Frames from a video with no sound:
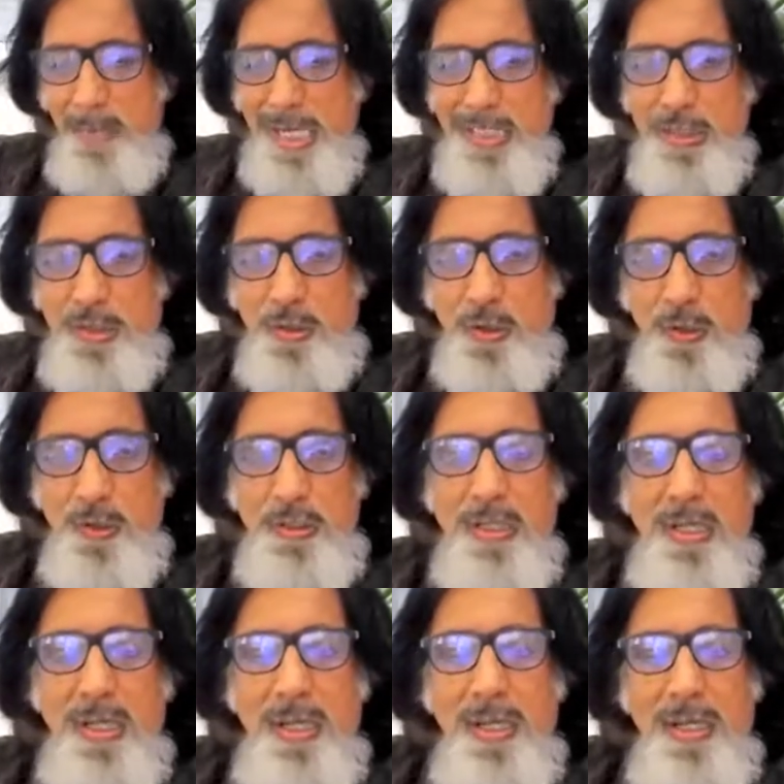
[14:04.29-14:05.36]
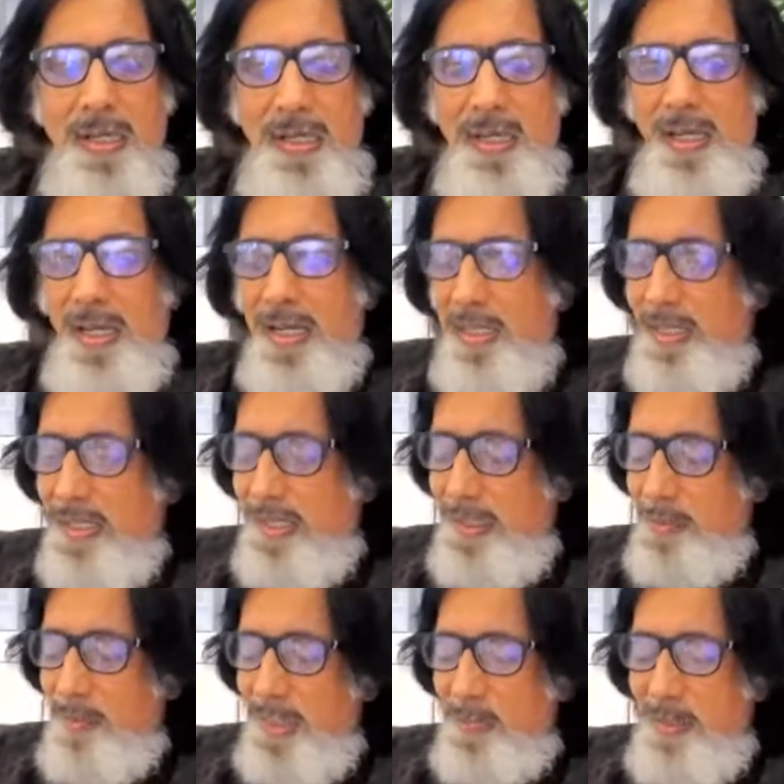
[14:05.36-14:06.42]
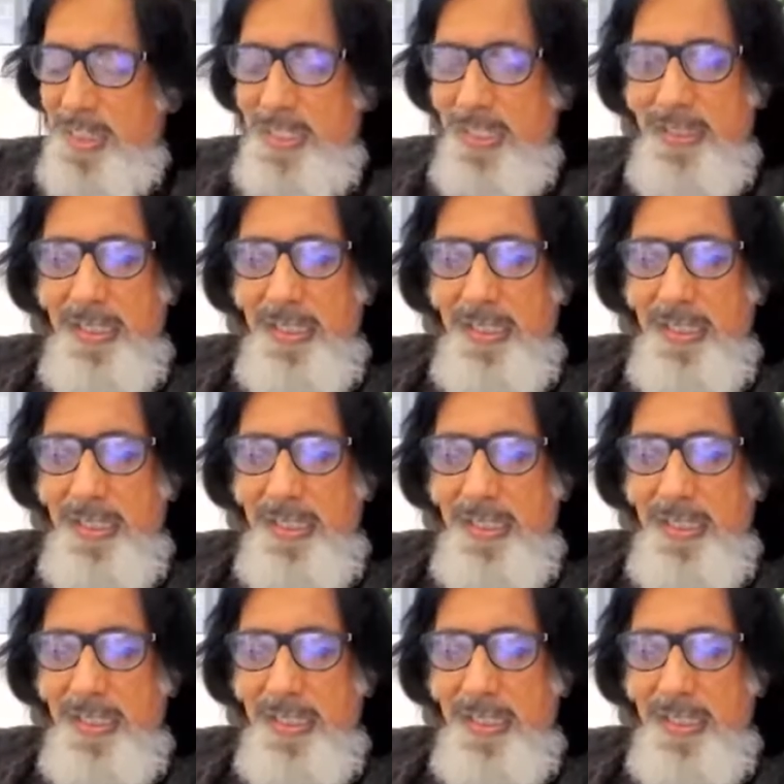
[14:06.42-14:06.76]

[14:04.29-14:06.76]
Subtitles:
masters, and Mr.